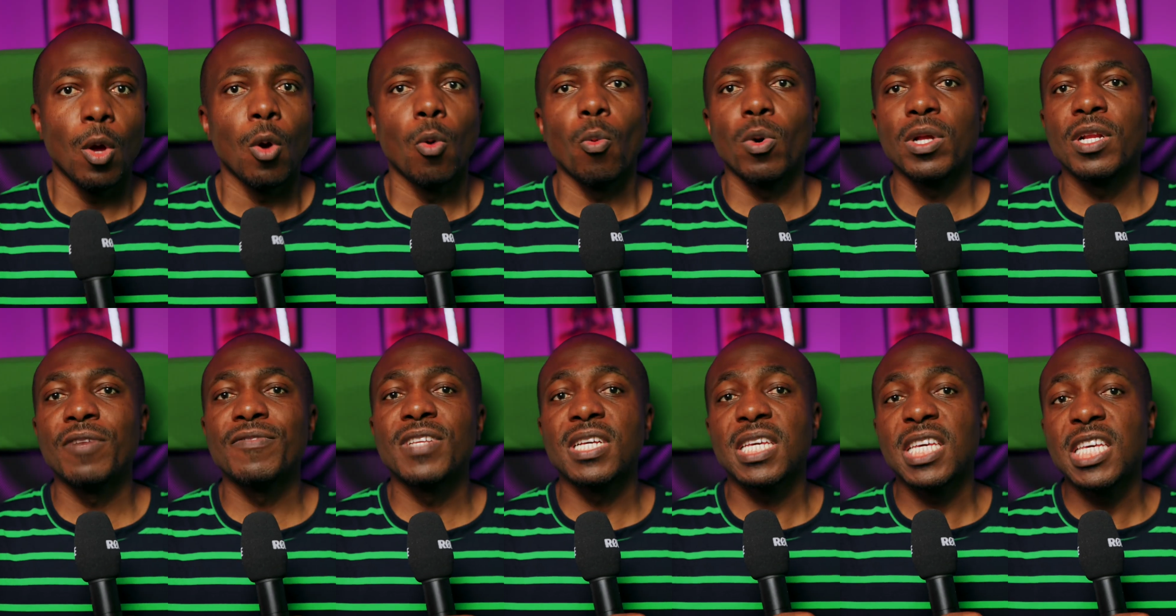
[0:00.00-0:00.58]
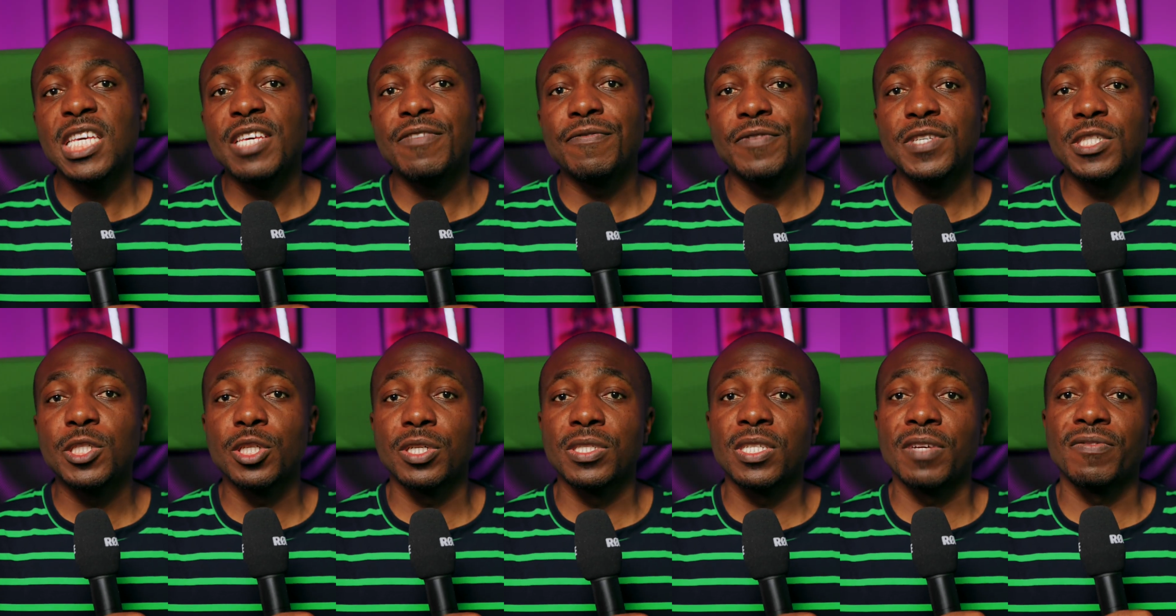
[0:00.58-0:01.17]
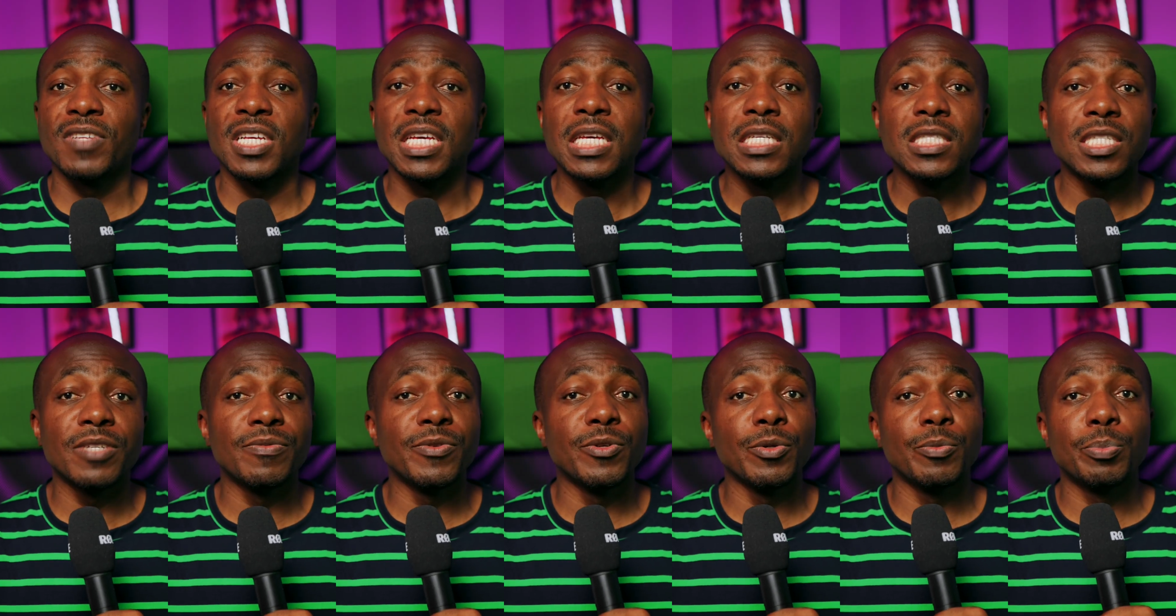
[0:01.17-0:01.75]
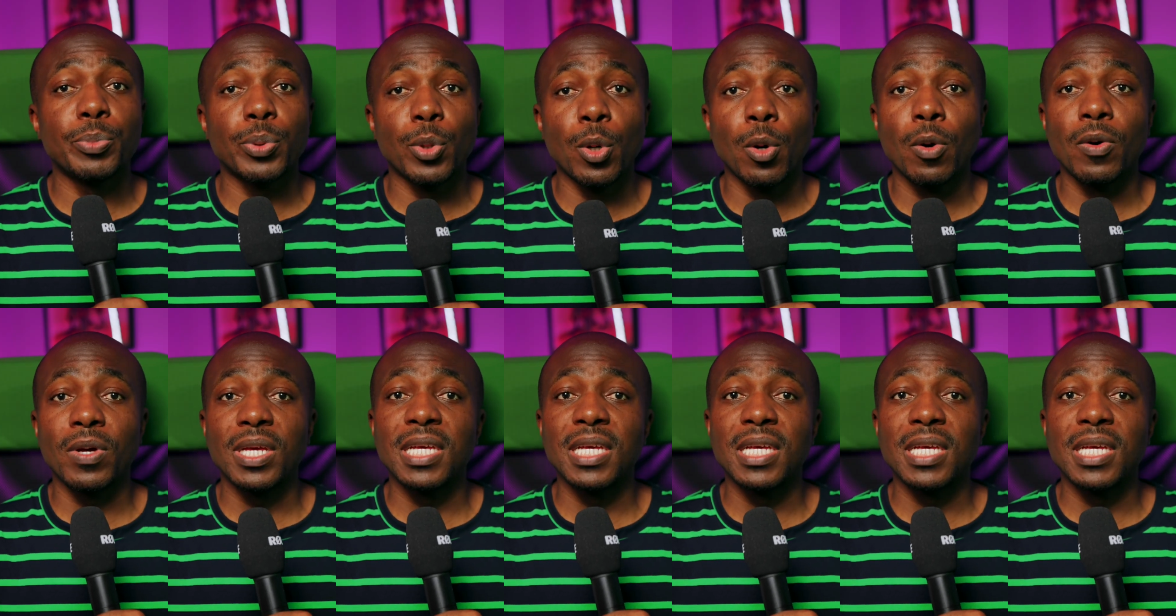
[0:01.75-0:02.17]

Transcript: One of the key features of the Interview Pro